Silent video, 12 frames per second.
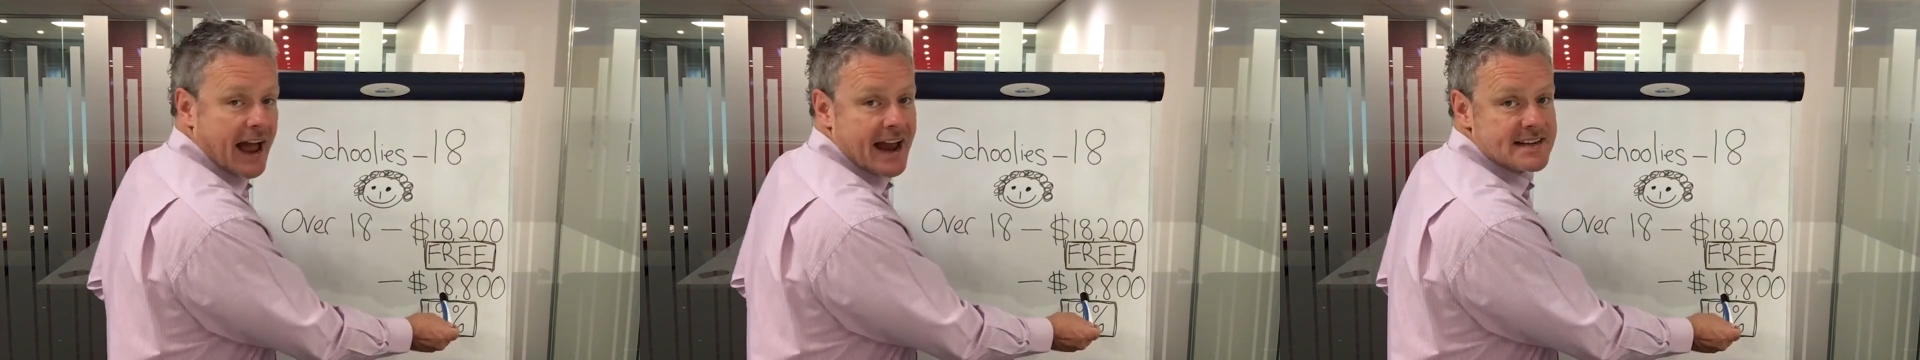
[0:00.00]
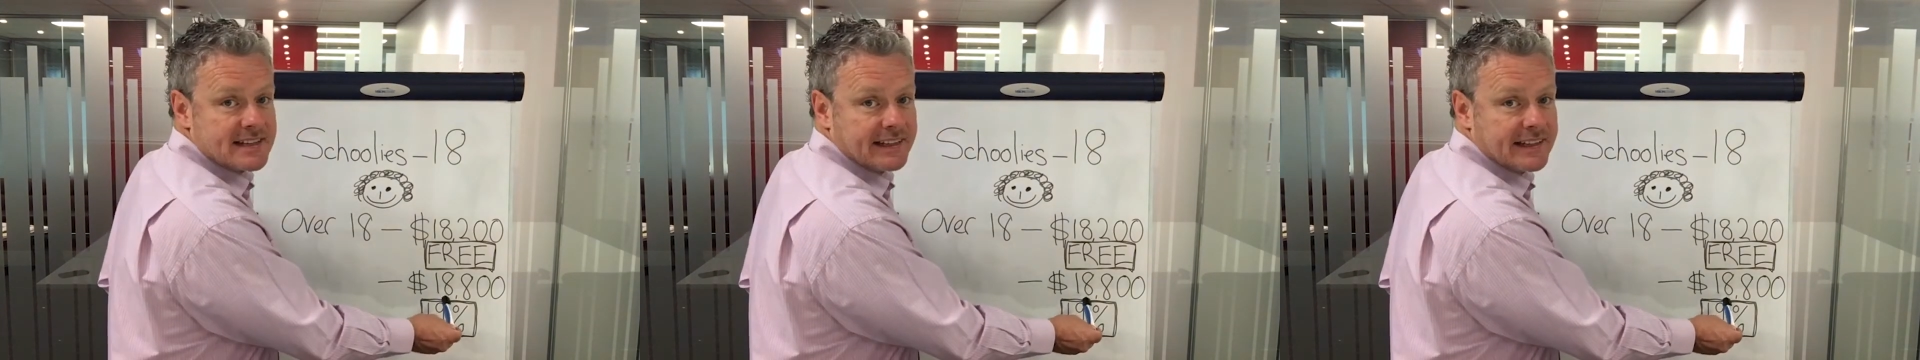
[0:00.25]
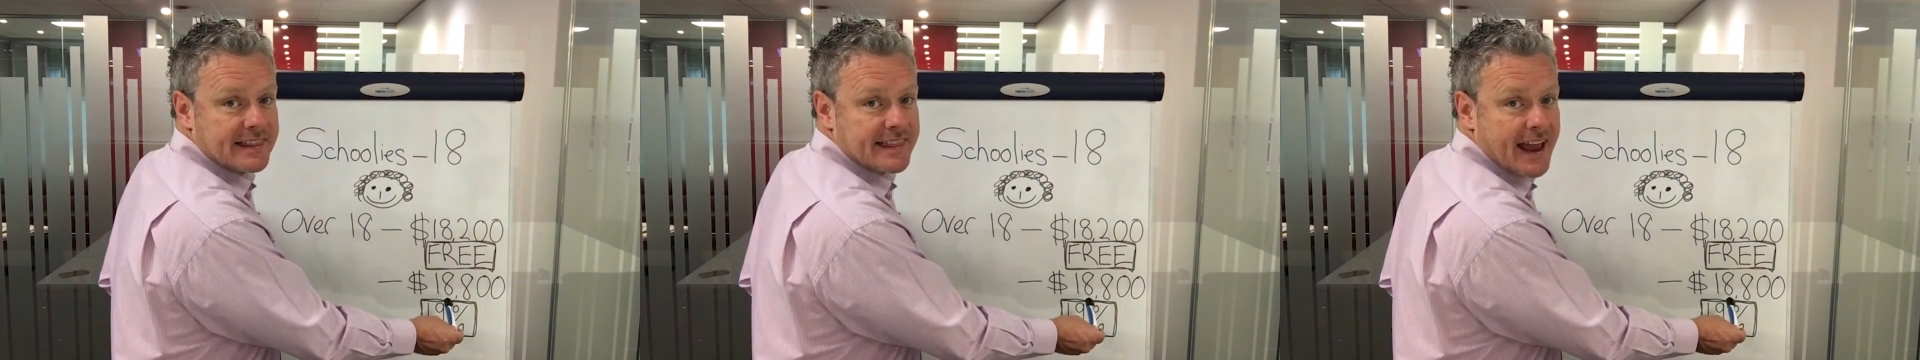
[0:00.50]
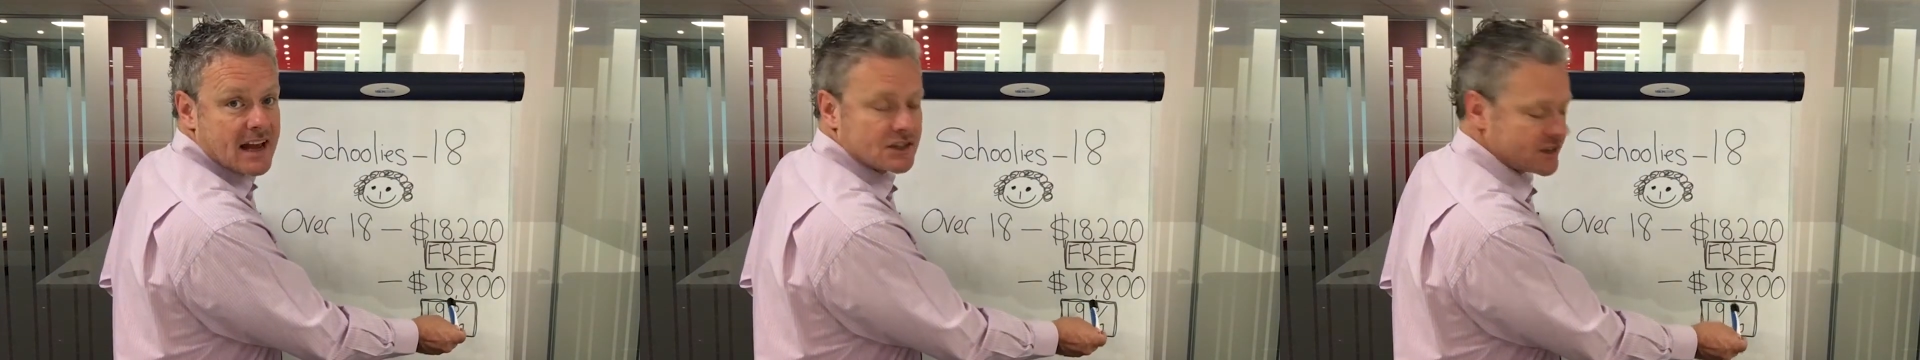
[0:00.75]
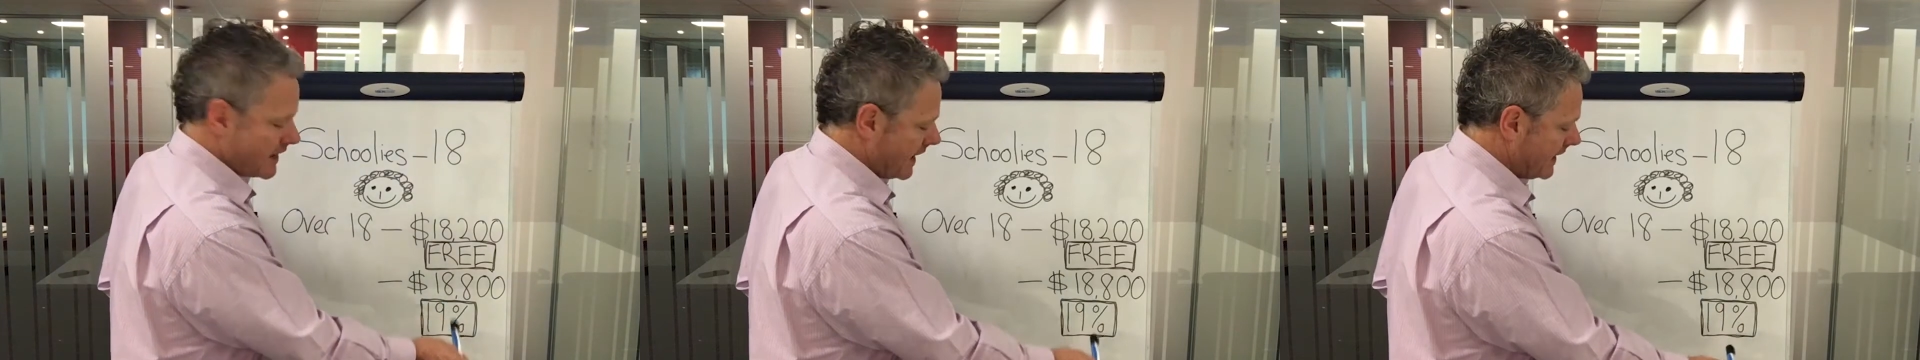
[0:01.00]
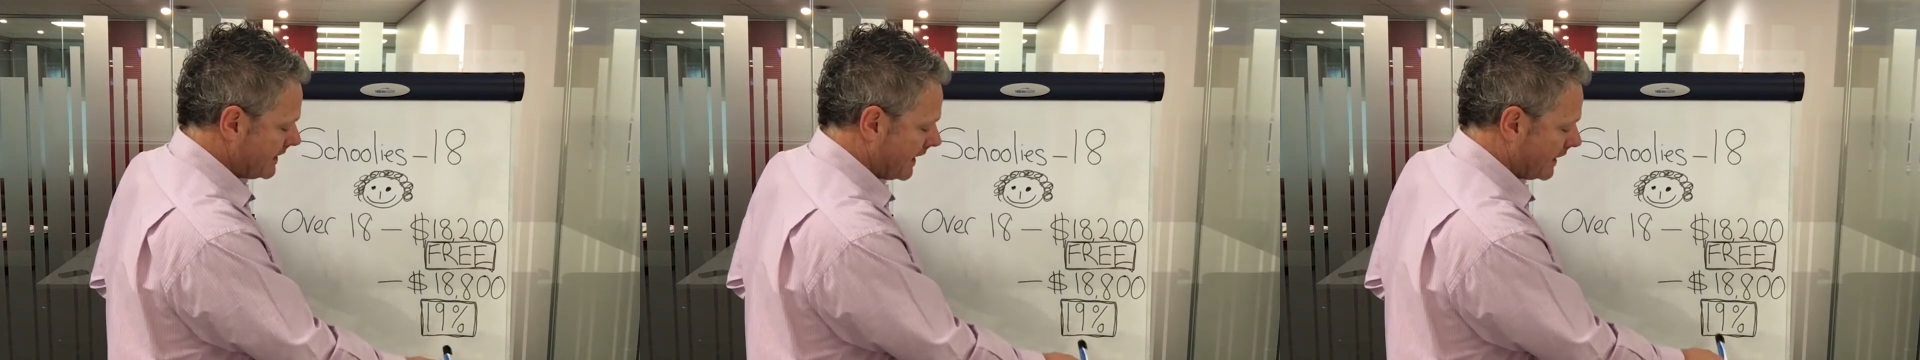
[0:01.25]

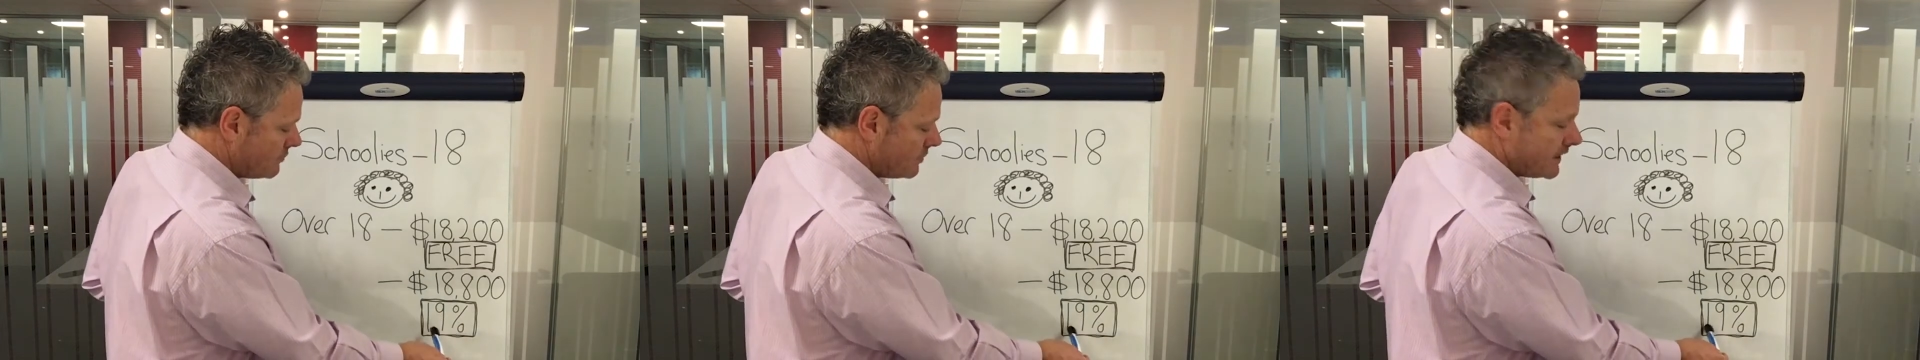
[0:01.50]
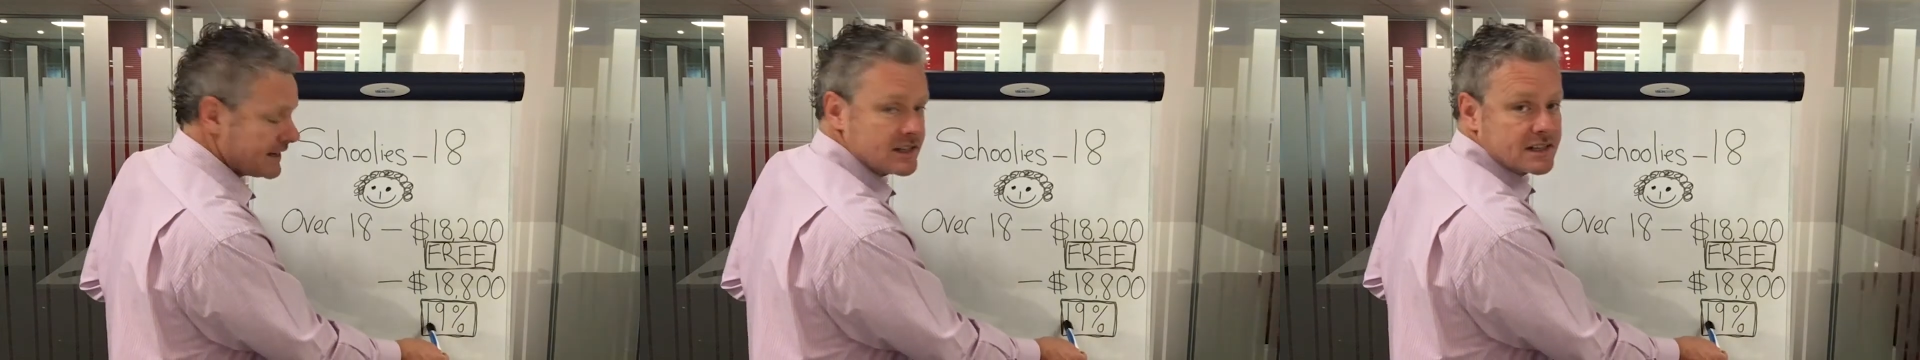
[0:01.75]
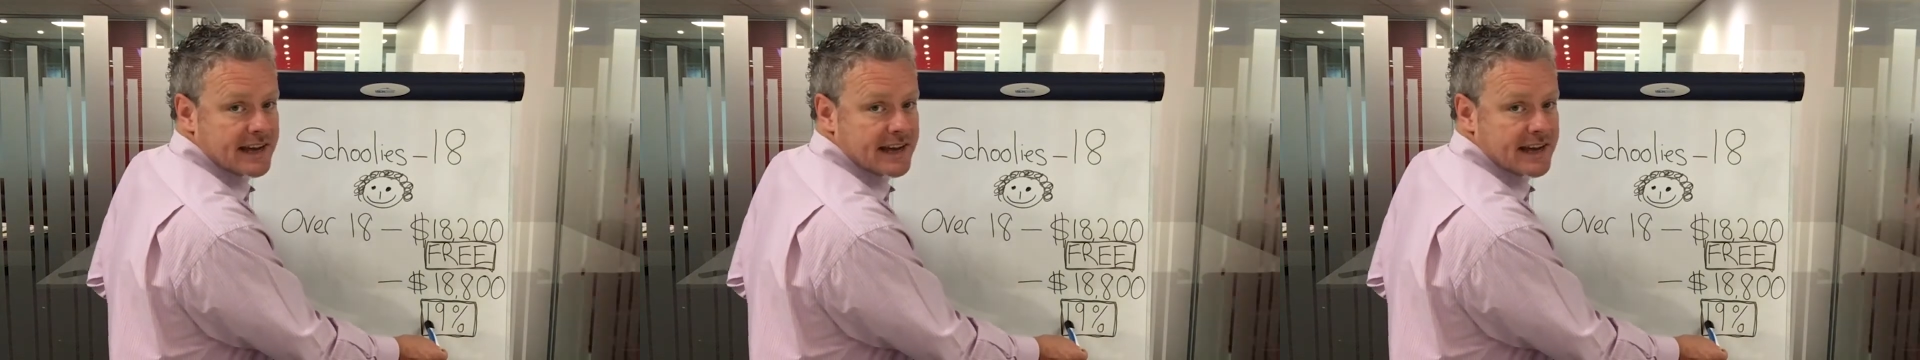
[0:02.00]
$18,800 is